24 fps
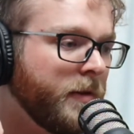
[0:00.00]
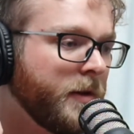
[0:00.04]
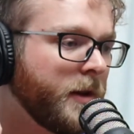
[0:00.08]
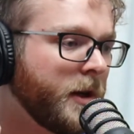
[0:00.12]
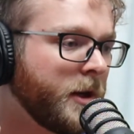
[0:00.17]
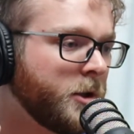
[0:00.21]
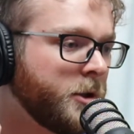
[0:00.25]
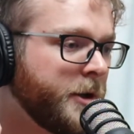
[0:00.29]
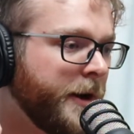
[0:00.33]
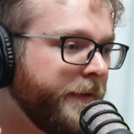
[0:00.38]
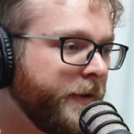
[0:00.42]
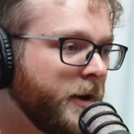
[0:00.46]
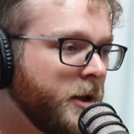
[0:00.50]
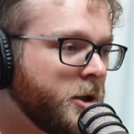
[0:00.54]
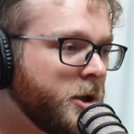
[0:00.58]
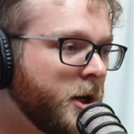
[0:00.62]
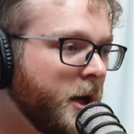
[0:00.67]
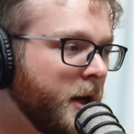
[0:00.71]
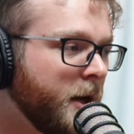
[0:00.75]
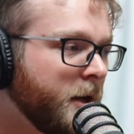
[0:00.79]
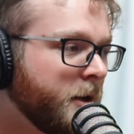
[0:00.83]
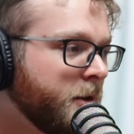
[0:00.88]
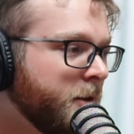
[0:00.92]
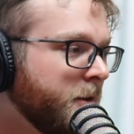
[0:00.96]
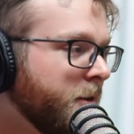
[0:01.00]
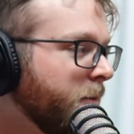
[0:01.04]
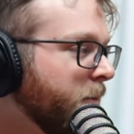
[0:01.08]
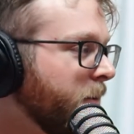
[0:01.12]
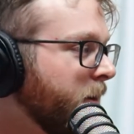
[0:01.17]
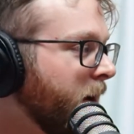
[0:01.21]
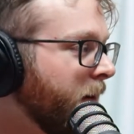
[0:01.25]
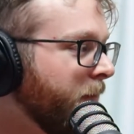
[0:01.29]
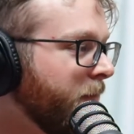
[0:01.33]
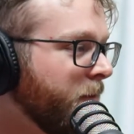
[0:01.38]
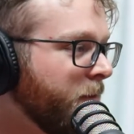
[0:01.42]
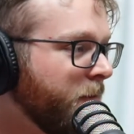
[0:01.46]
with like Chevy Chase or
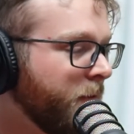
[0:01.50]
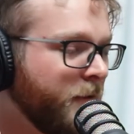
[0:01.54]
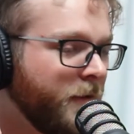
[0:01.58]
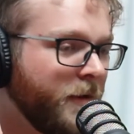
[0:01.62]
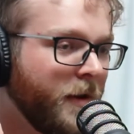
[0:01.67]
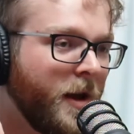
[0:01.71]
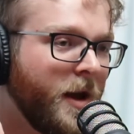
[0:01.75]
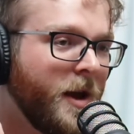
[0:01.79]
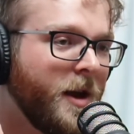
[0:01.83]
whatever.